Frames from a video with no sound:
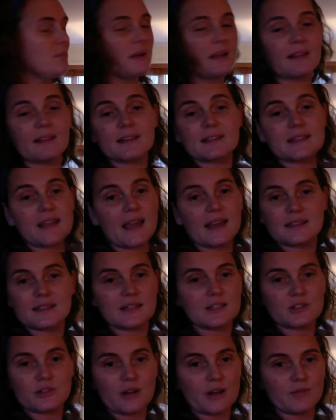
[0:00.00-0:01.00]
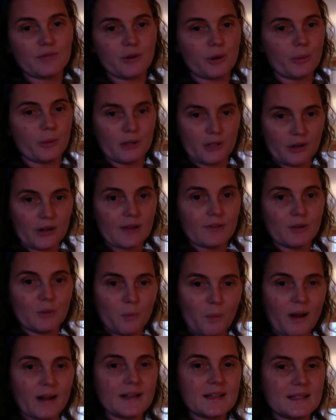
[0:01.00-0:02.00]
But in this case, it's straightforward. You're given
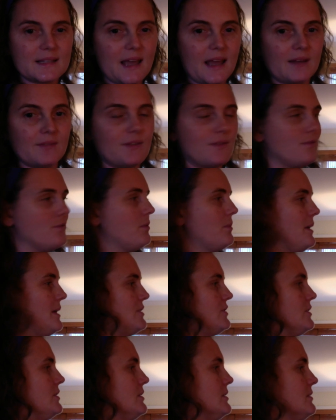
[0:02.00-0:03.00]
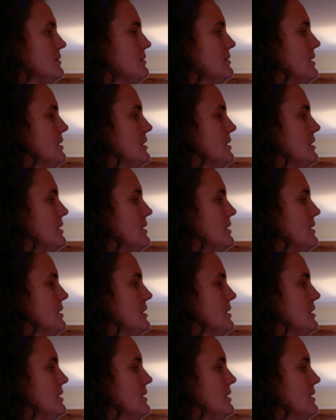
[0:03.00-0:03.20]
one set of information.